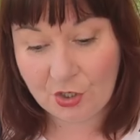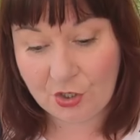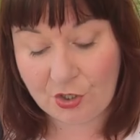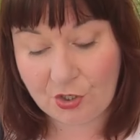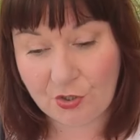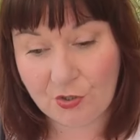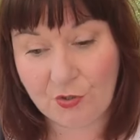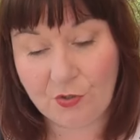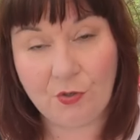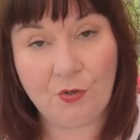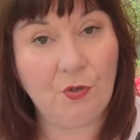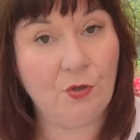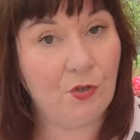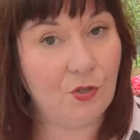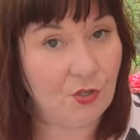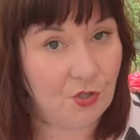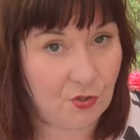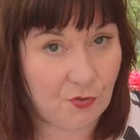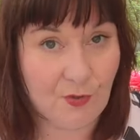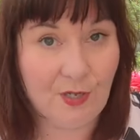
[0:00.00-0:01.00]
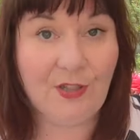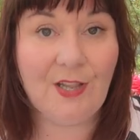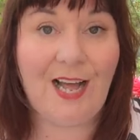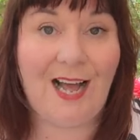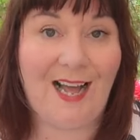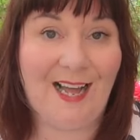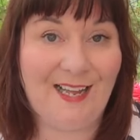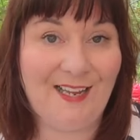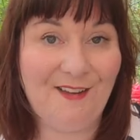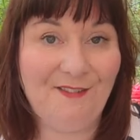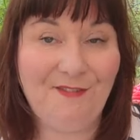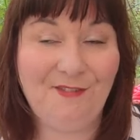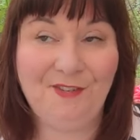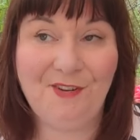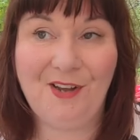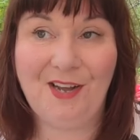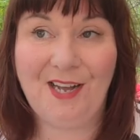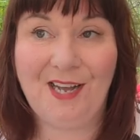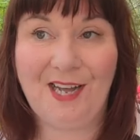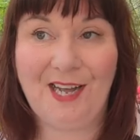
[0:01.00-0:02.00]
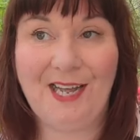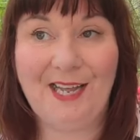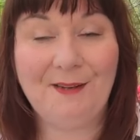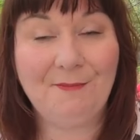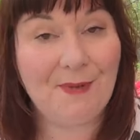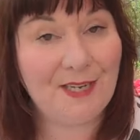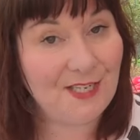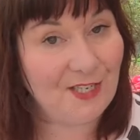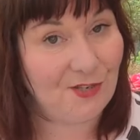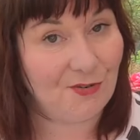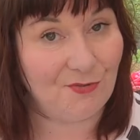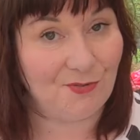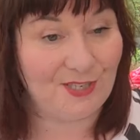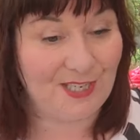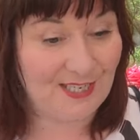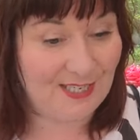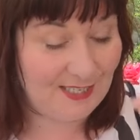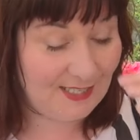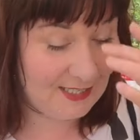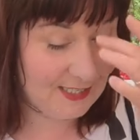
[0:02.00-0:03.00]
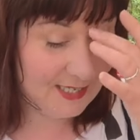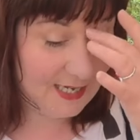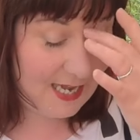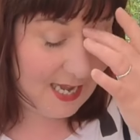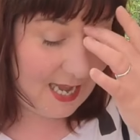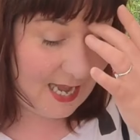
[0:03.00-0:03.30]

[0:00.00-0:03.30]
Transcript: to do a live in my stories,